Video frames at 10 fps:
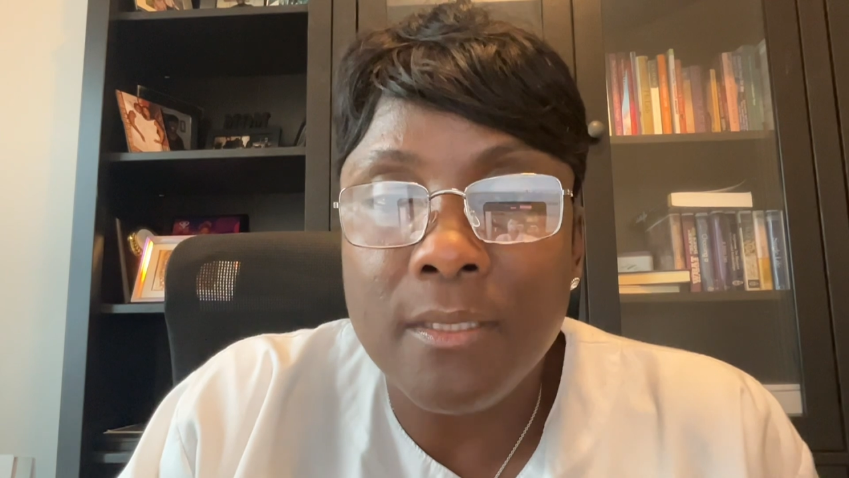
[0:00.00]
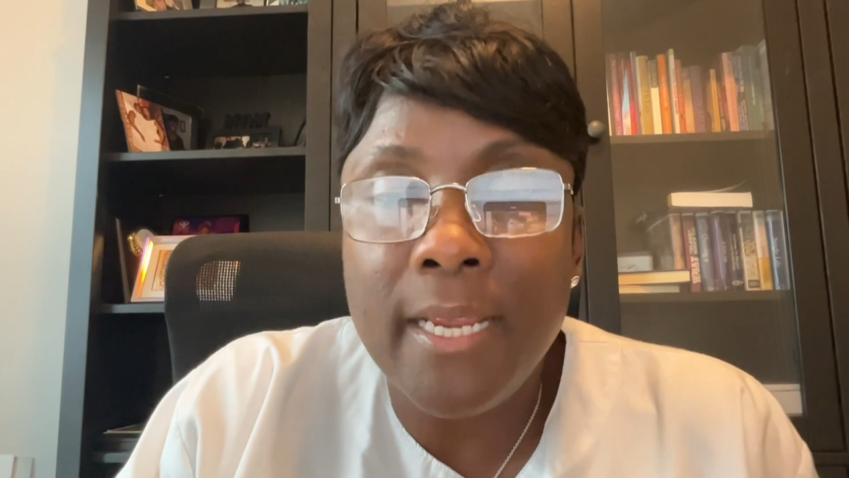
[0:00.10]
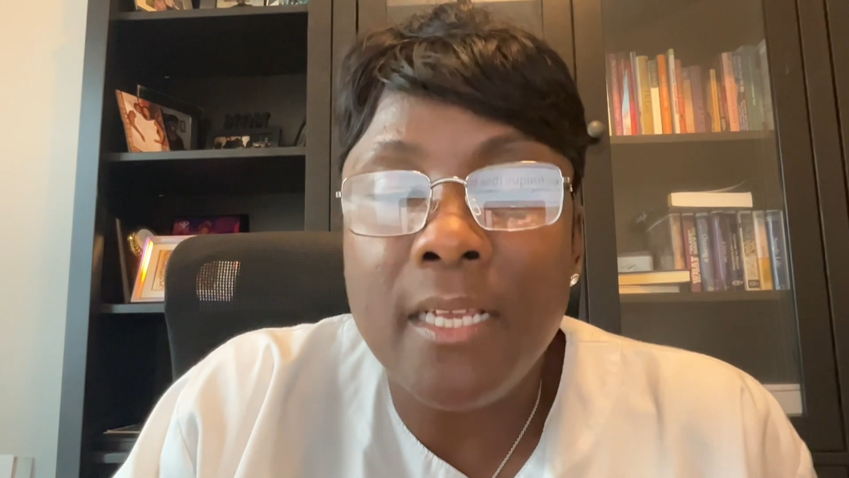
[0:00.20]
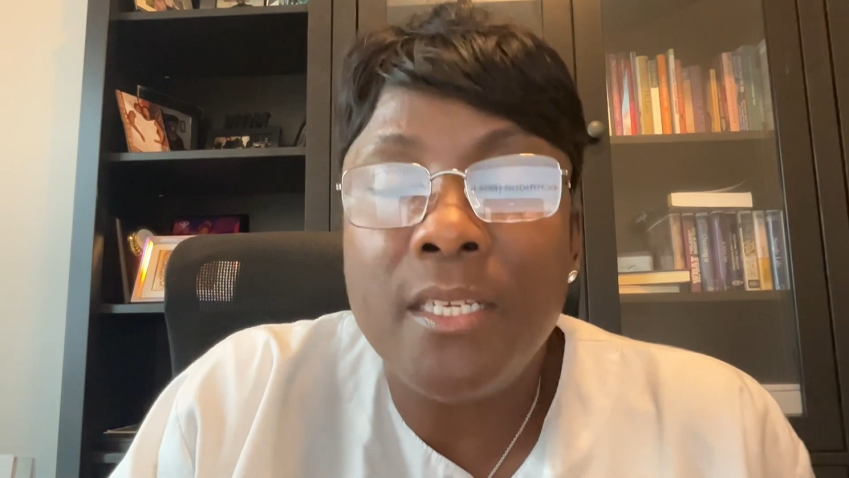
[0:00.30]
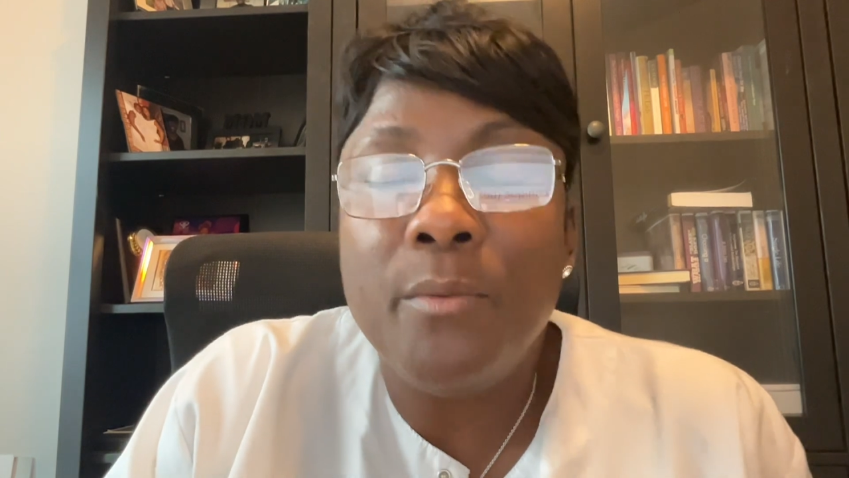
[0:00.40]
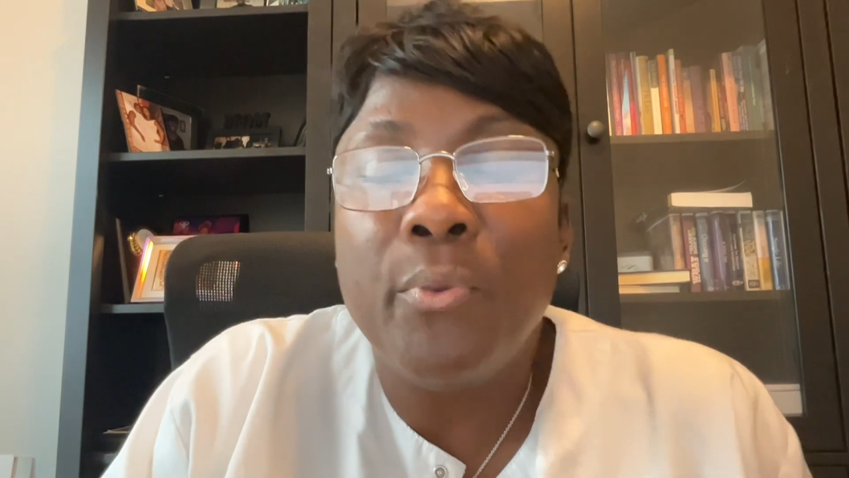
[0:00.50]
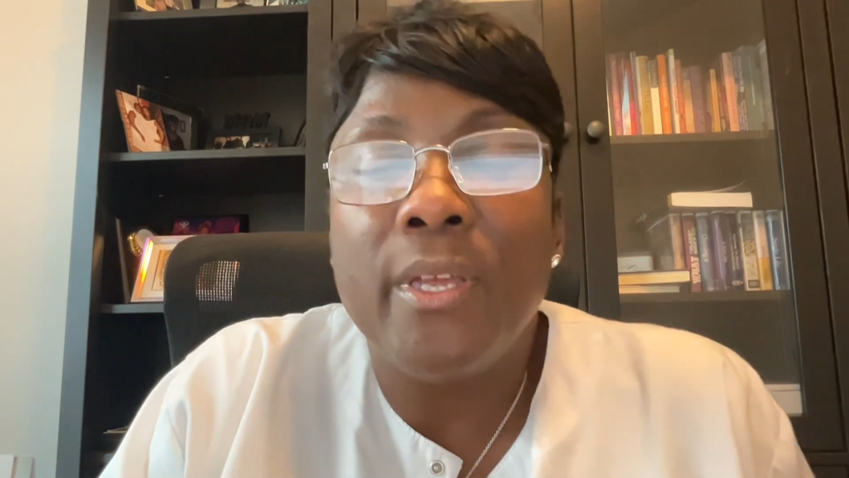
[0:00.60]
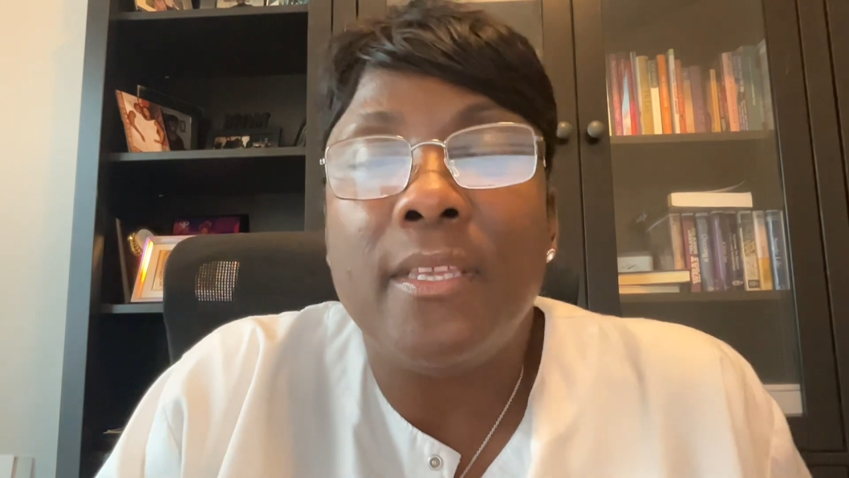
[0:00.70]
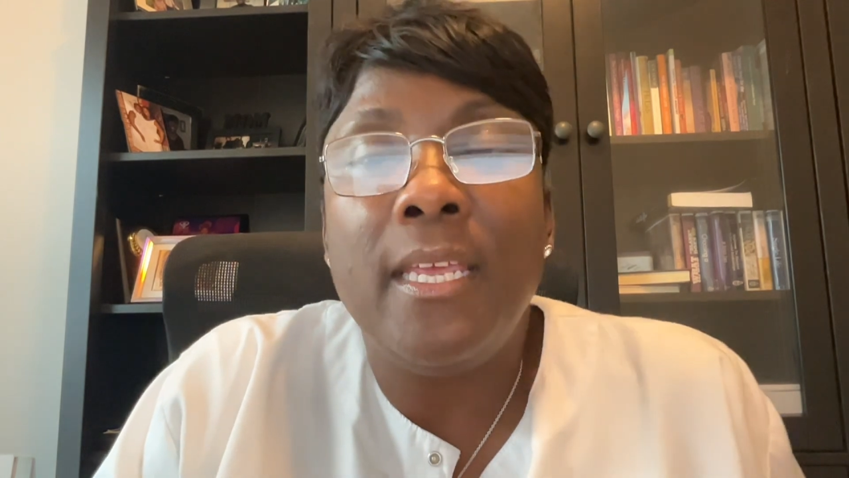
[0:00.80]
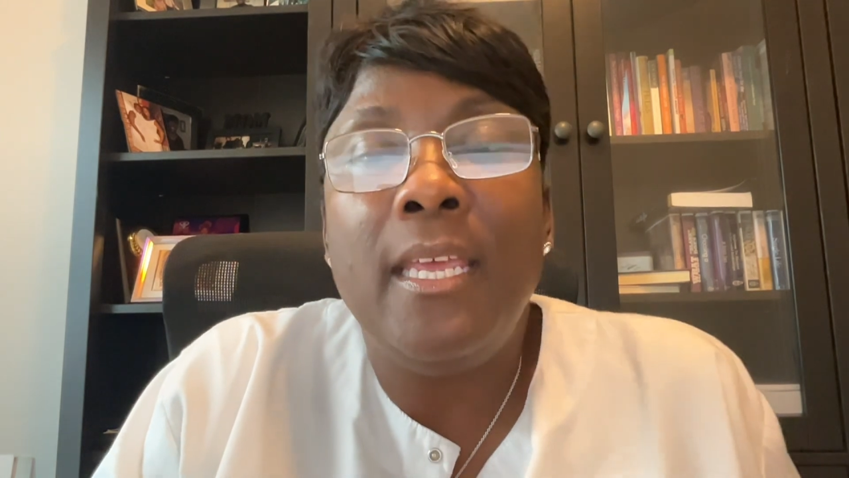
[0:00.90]
Take a deep
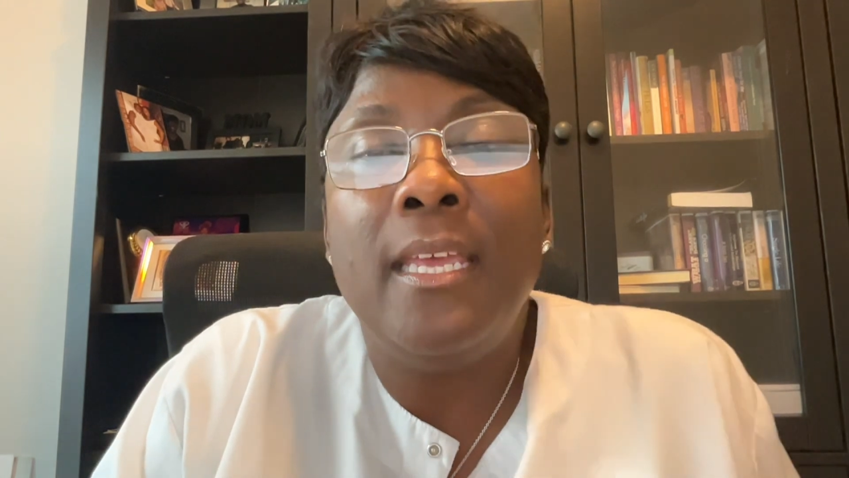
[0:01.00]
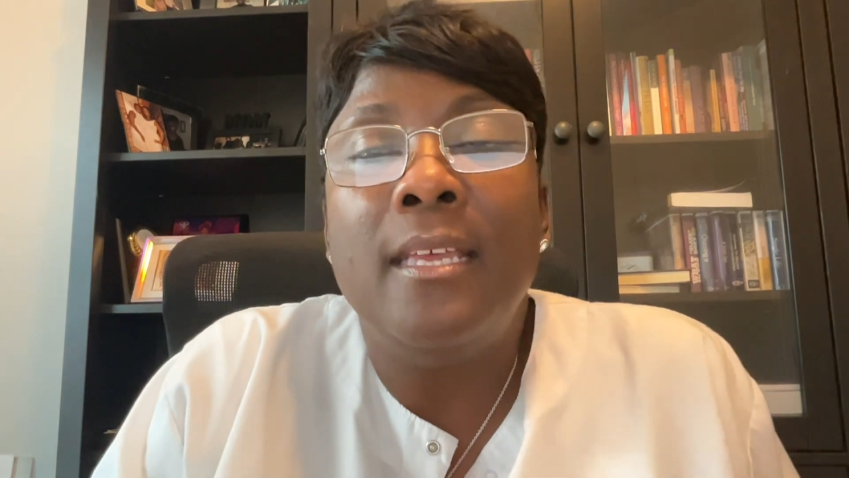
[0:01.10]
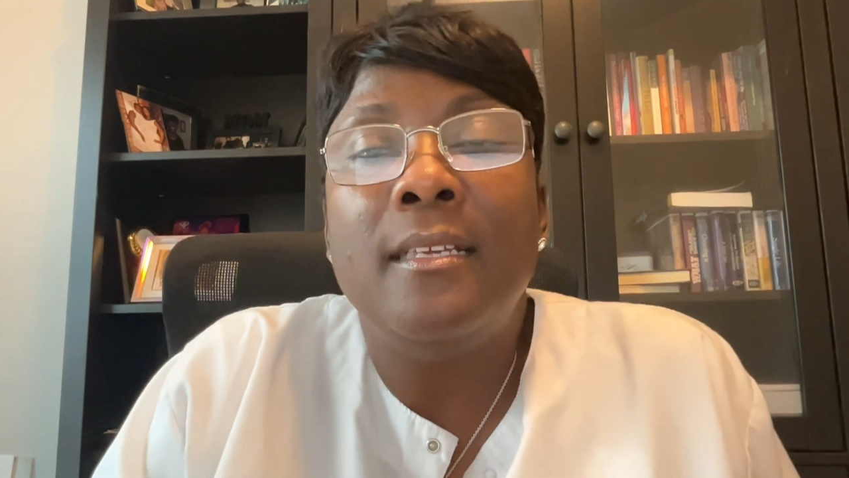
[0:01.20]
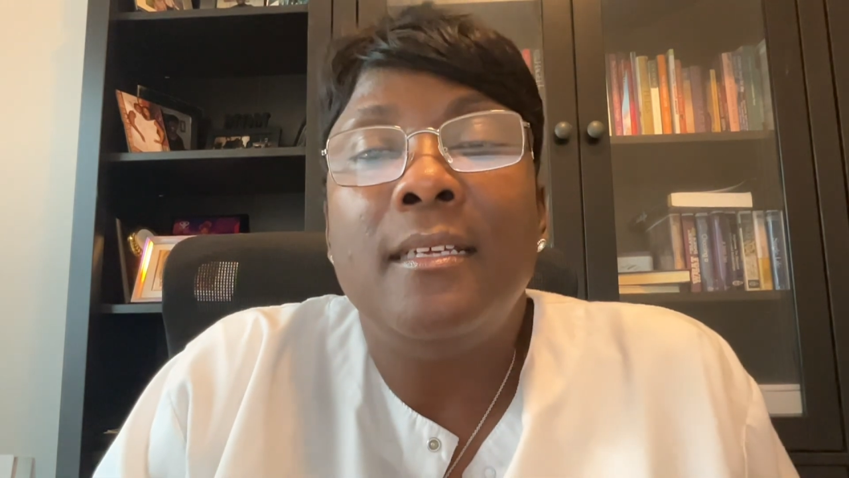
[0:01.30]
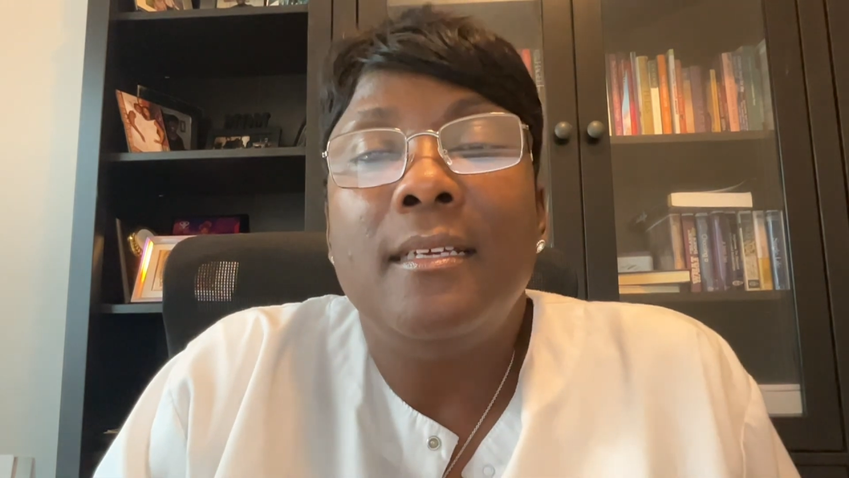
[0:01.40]
breath in